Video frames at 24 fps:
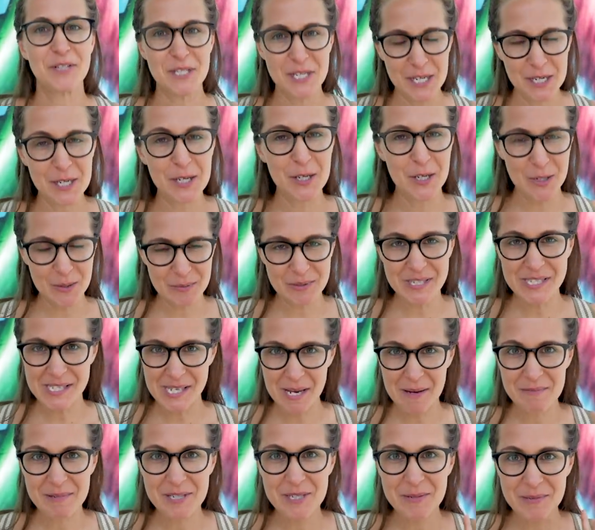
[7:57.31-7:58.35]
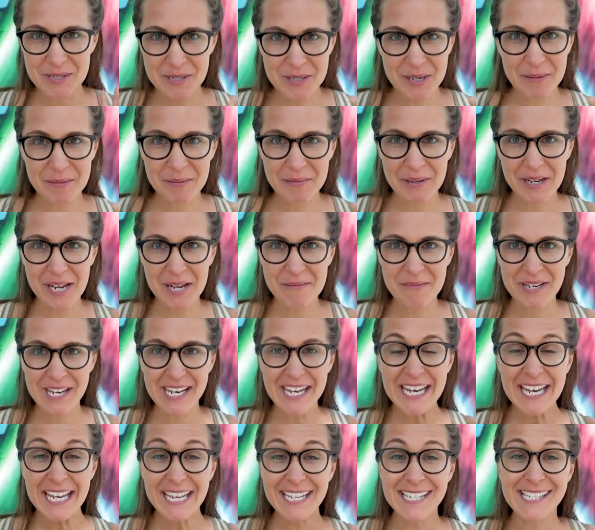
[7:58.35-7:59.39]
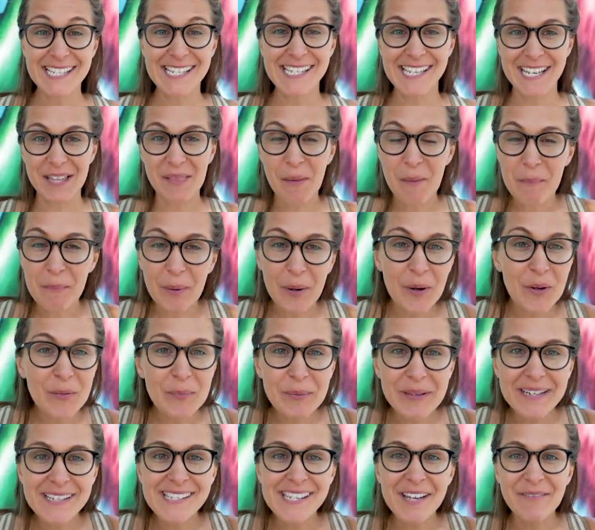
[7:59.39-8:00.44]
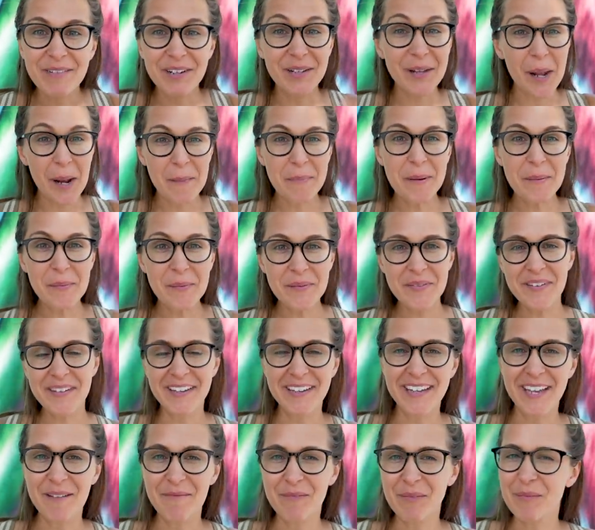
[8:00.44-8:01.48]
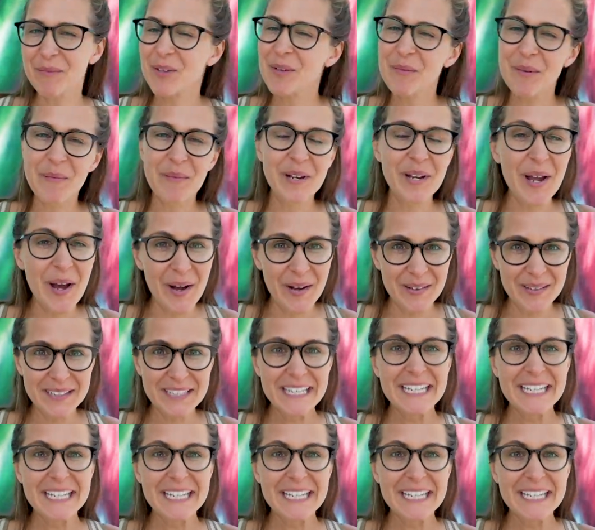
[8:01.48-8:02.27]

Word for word: to get a Cuban sandwich when you come to Miami. This is like the birthplace of it. A lot of people think it came from Cuba, but no.